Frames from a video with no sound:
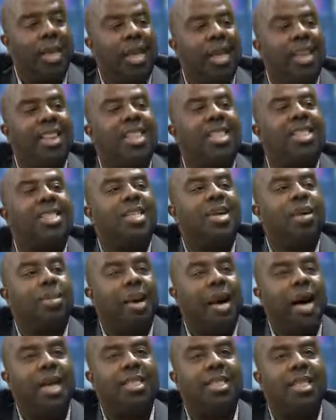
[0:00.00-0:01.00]
in this
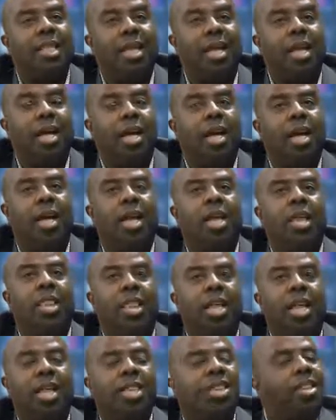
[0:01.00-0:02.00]
capacity,
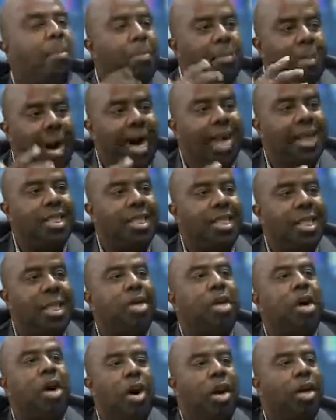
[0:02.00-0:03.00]
then the mindset
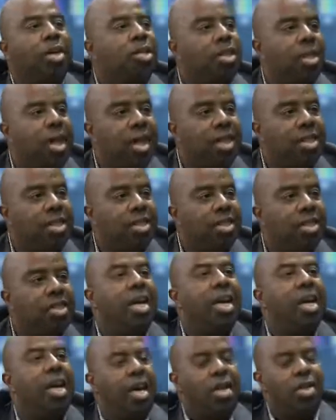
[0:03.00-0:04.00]
and the heart changes.
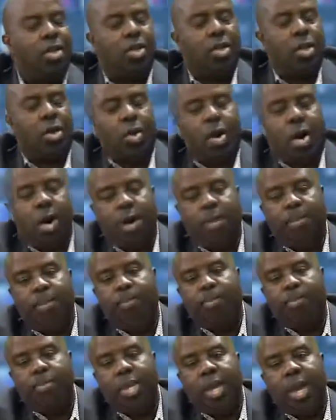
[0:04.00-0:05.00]
And so,
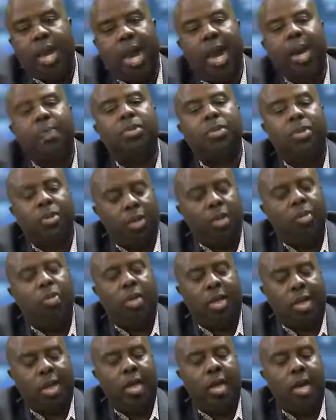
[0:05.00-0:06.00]
yeah,
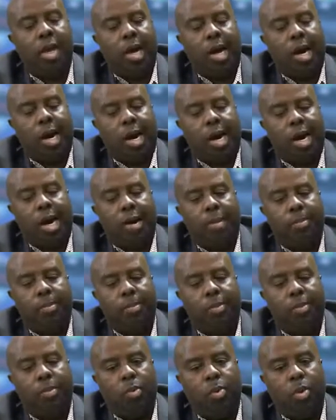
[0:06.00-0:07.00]
absolutely,
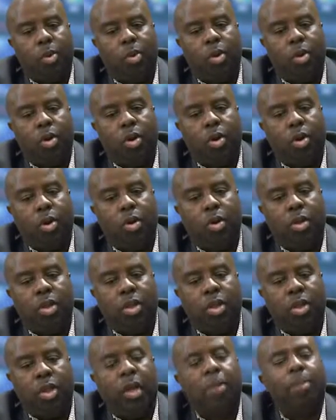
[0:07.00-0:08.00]

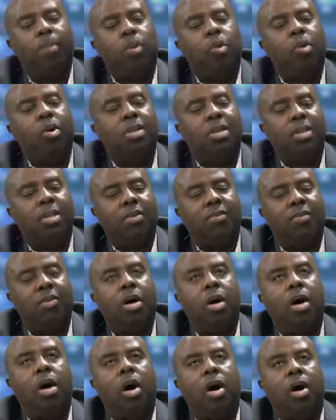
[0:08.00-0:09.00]
the importance of
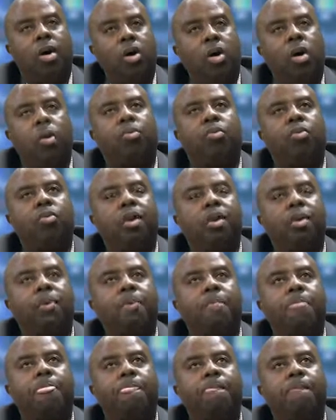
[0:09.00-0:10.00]
a corporate
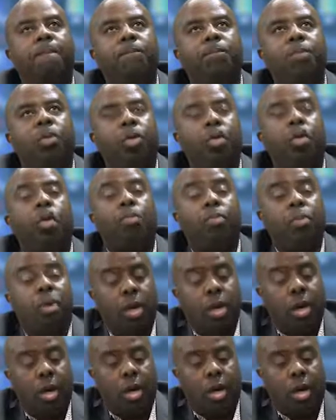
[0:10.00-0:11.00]

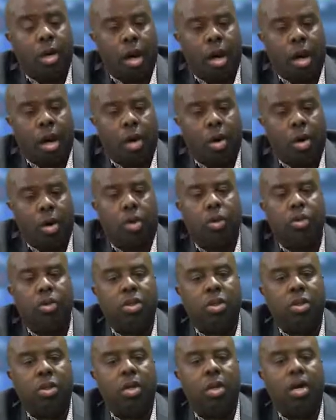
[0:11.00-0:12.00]

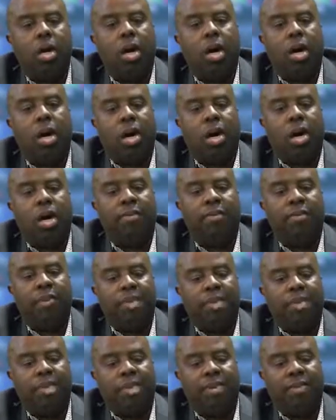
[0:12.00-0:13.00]
culture of
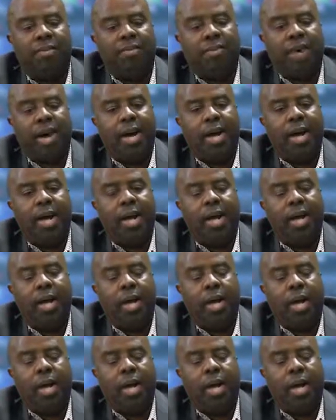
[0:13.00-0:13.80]
incentivizing